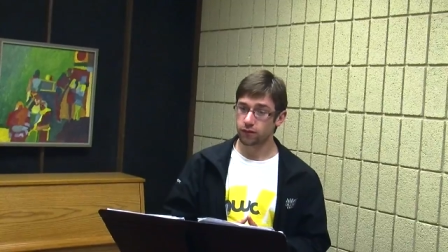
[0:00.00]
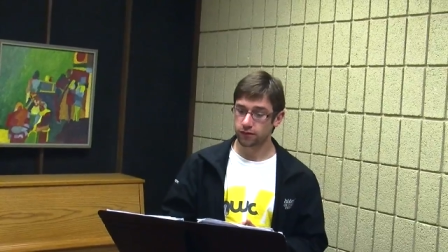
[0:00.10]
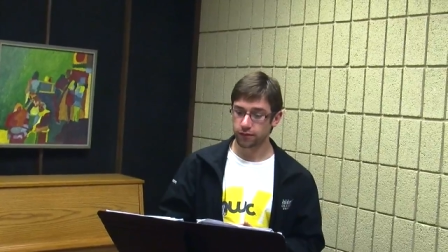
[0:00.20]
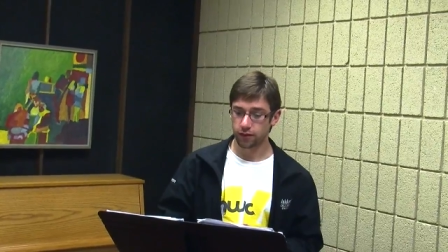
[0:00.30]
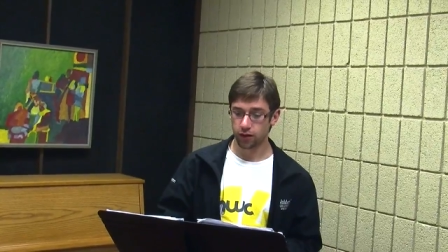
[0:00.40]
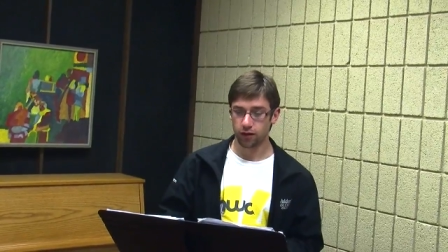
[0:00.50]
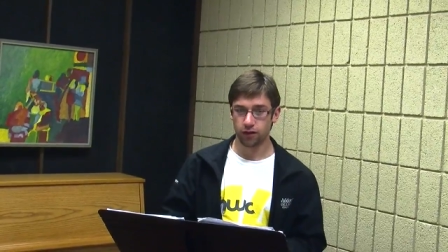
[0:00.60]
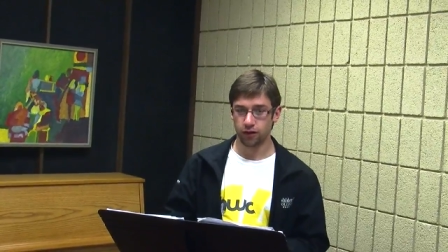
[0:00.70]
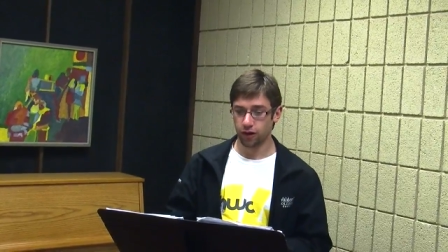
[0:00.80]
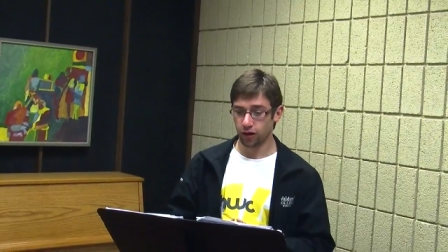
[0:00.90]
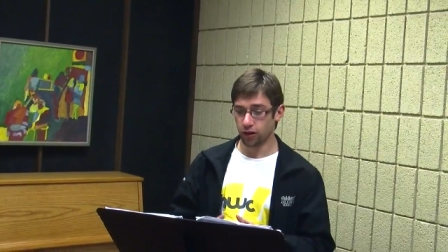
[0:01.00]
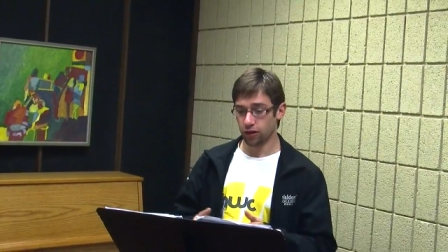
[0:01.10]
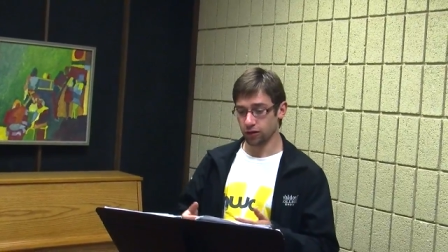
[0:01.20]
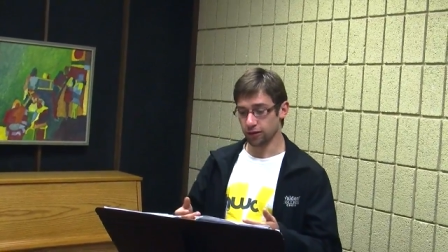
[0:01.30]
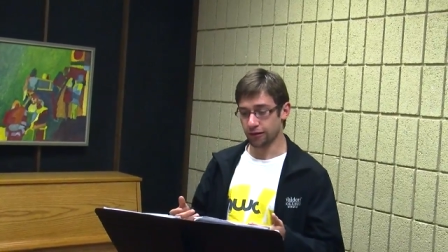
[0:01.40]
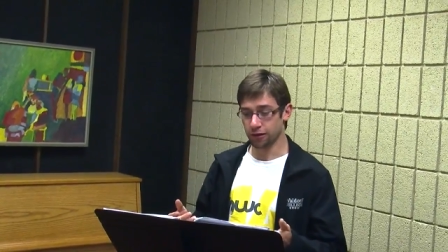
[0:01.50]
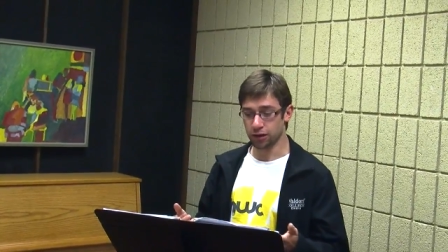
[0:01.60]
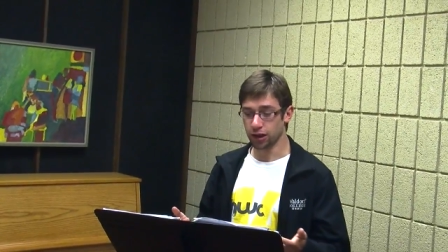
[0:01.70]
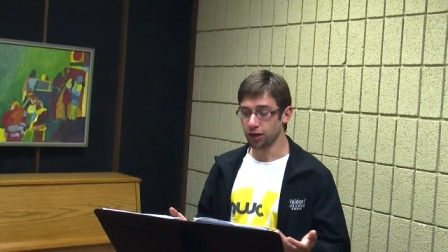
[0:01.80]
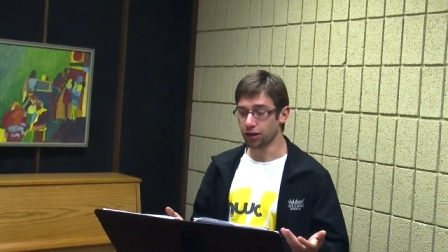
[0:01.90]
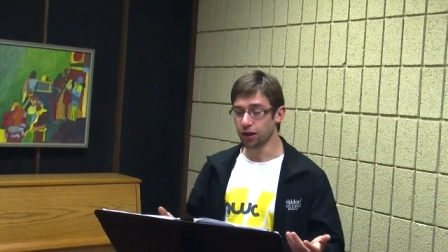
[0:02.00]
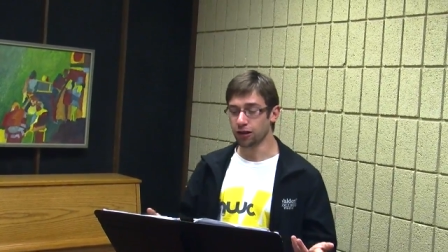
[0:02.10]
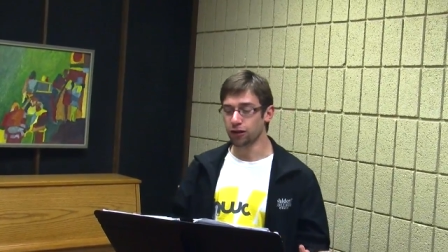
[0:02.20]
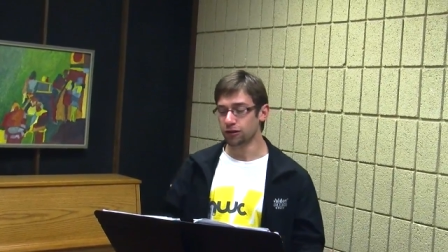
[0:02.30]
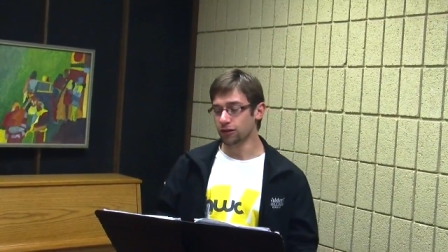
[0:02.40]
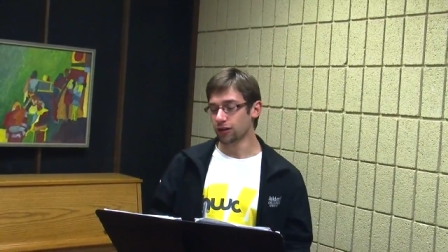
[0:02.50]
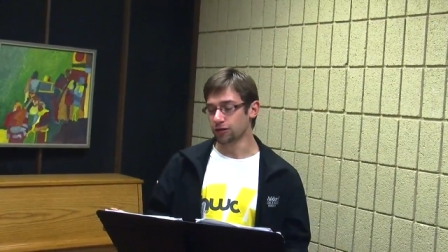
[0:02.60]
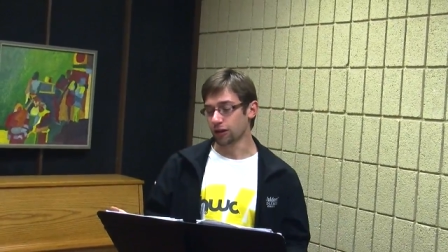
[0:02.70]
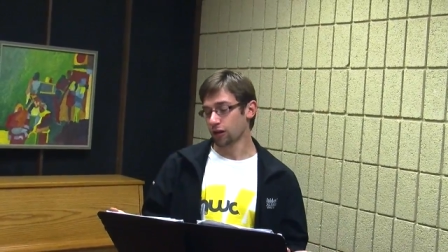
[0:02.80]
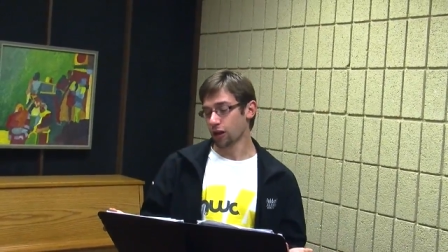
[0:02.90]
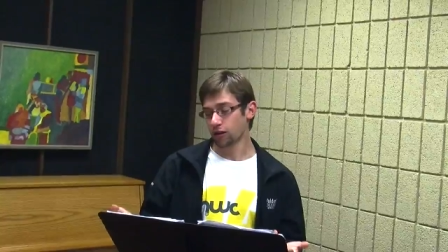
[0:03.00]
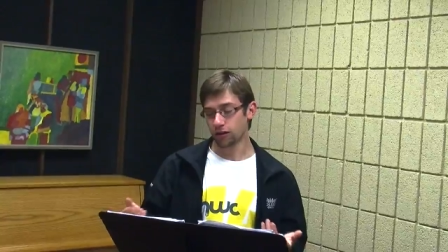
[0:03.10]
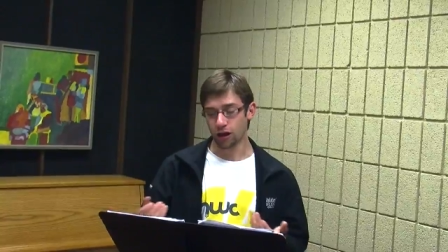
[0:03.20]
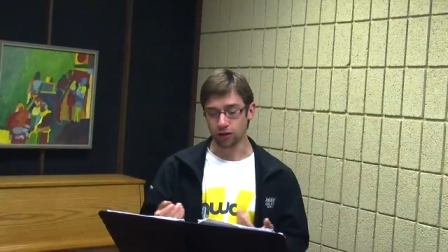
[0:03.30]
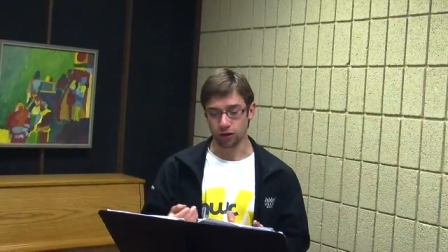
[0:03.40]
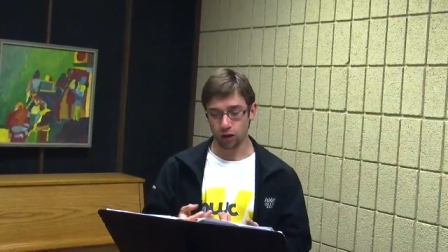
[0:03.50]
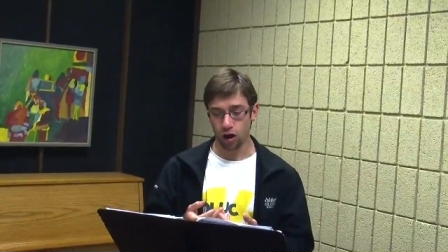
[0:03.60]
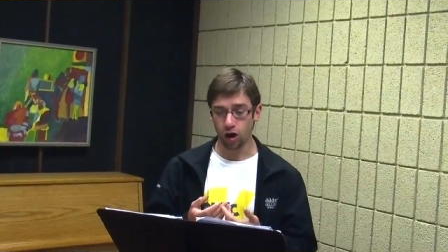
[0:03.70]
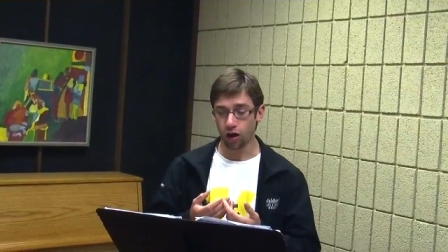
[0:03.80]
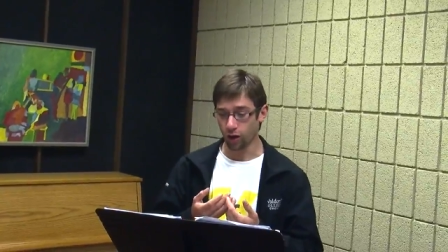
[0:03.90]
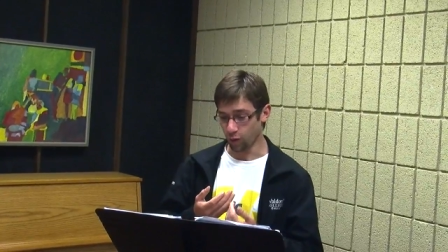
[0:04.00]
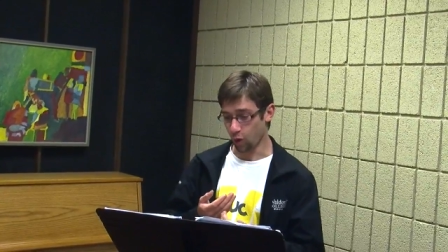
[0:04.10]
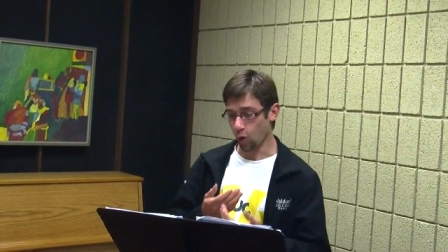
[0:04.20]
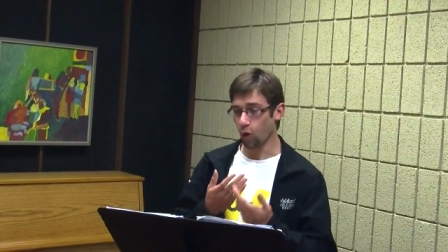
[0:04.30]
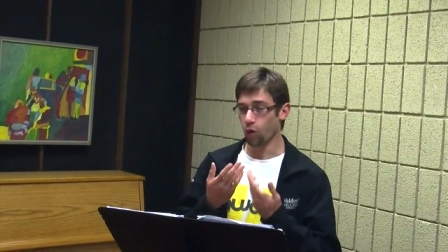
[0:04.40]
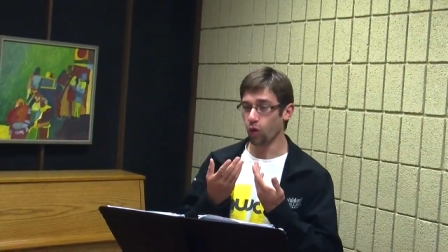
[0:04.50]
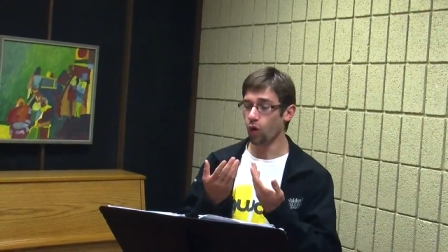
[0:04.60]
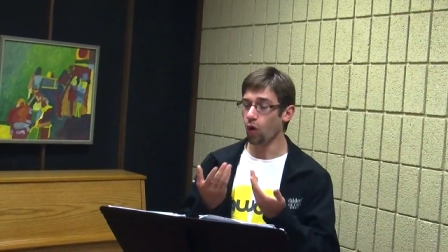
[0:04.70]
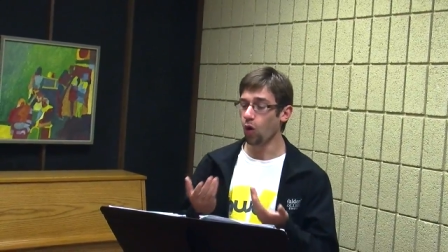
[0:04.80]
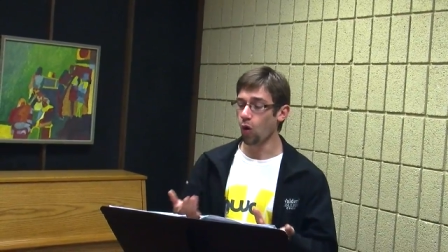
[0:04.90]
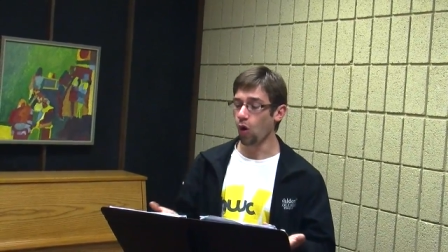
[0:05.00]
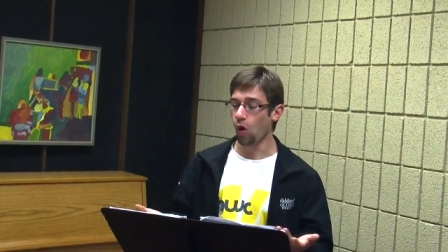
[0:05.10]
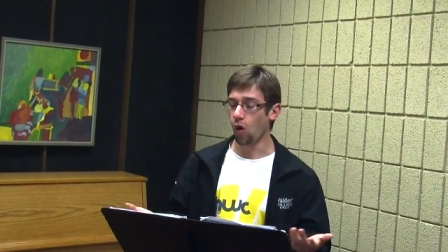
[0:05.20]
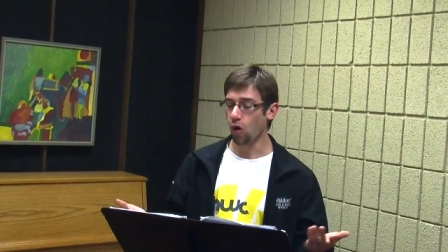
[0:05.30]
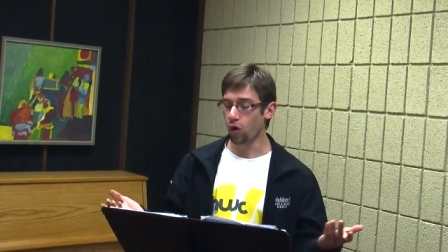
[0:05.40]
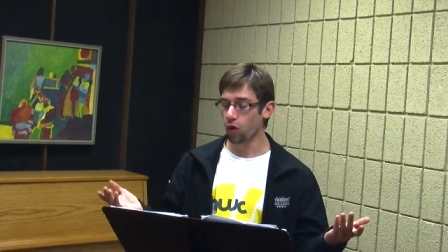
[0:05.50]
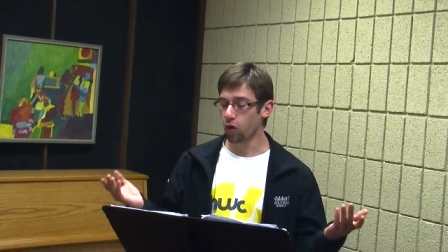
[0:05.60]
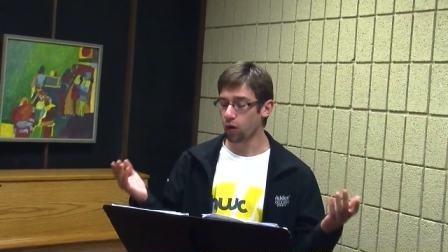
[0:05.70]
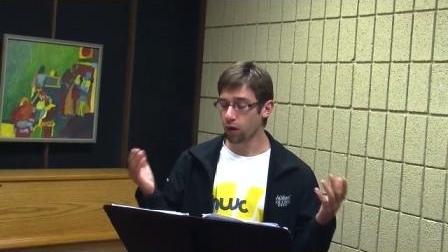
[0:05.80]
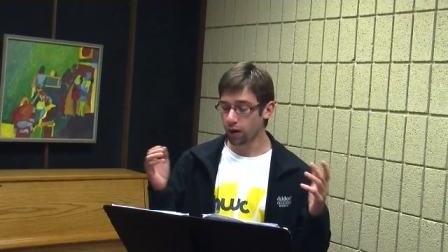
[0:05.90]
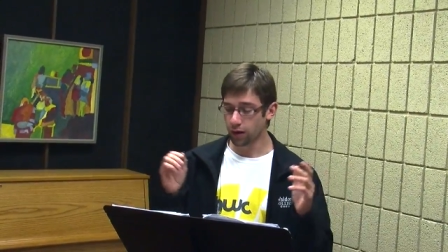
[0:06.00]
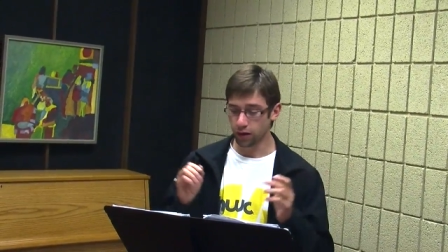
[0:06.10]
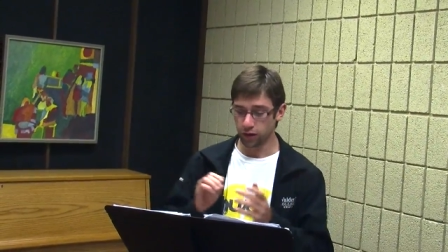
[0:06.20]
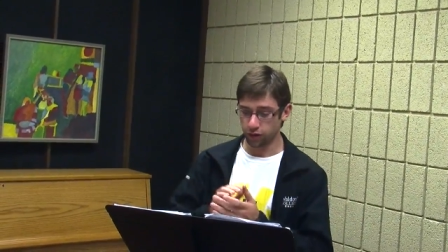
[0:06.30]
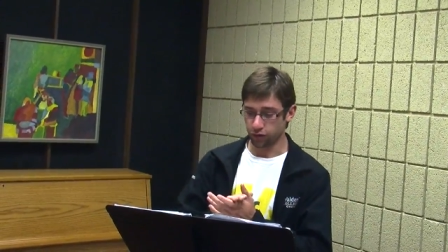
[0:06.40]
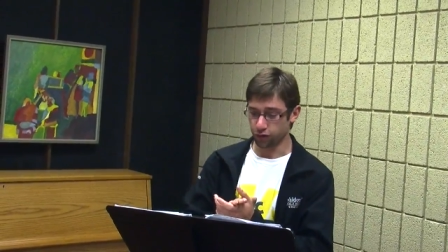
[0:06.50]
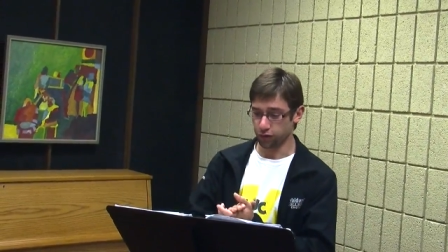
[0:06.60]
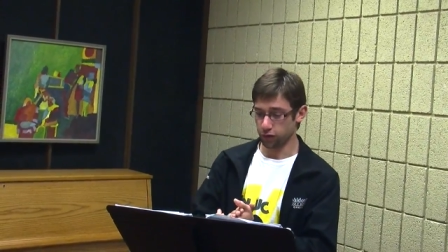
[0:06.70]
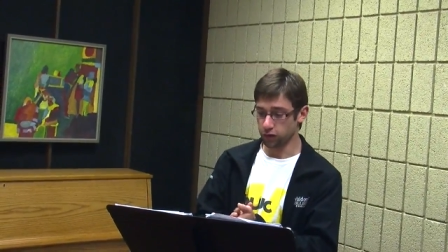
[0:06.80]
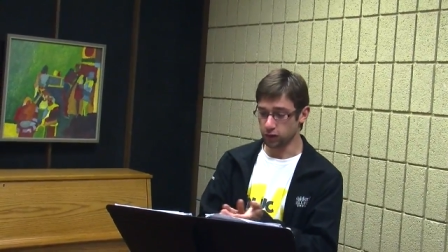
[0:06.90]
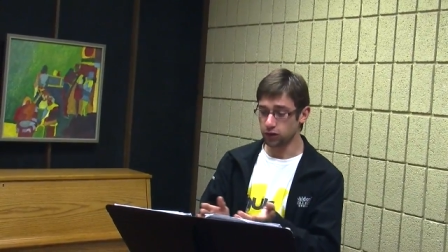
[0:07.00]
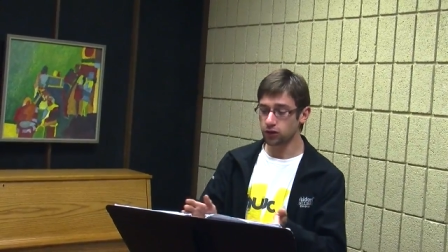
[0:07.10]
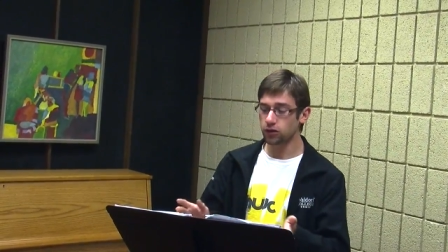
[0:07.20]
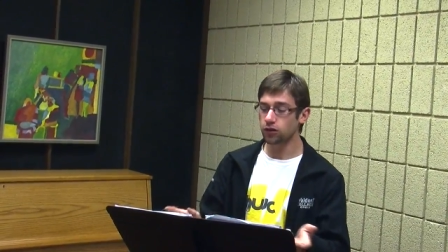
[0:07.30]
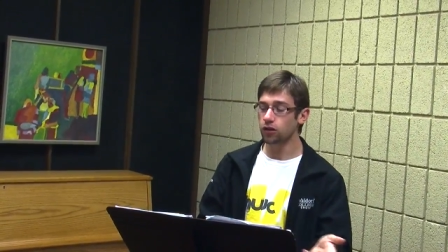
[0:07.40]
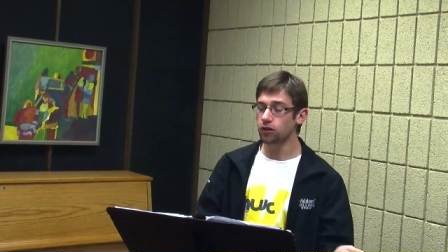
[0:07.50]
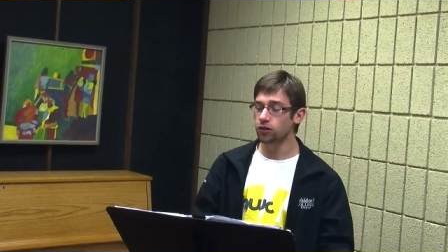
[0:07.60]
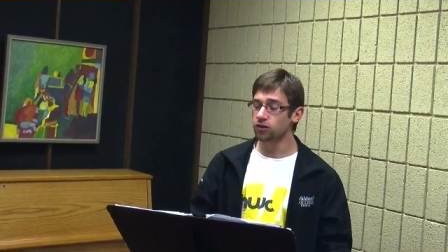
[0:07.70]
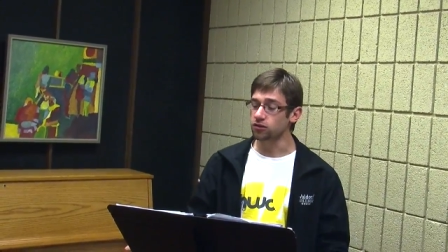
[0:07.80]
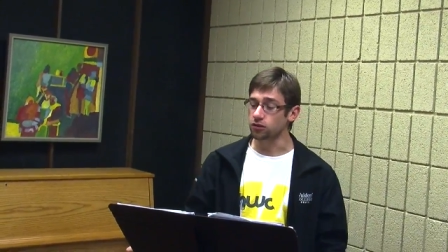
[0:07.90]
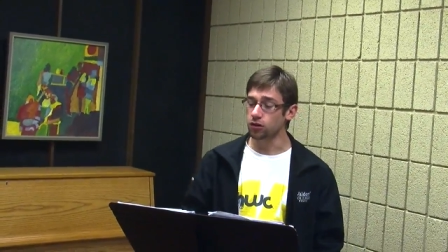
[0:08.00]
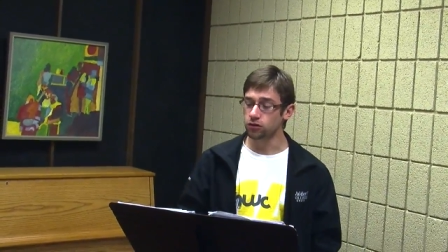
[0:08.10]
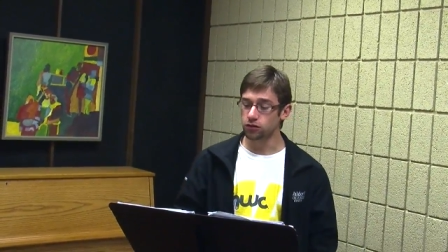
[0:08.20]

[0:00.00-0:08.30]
The reason I chose to be a part of the choir was because it was something I had full interest in. It was also something I